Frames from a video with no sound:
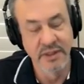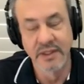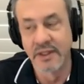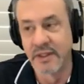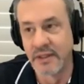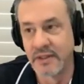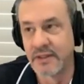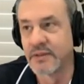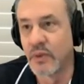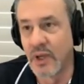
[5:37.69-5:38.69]
And
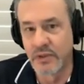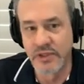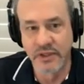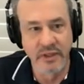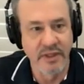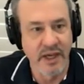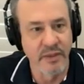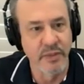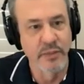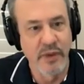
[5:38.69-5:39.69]
while I was at the
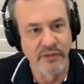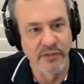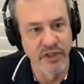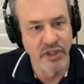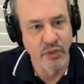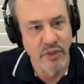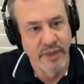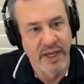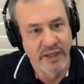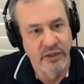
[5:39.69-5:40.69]
academy, my vision went
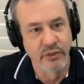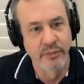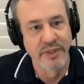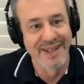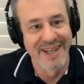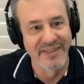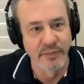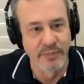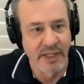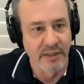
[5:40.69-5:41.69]
bad. I couldn't be a
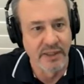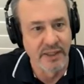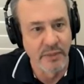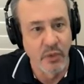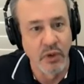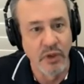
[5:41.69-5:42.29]
Navy pilot anymore.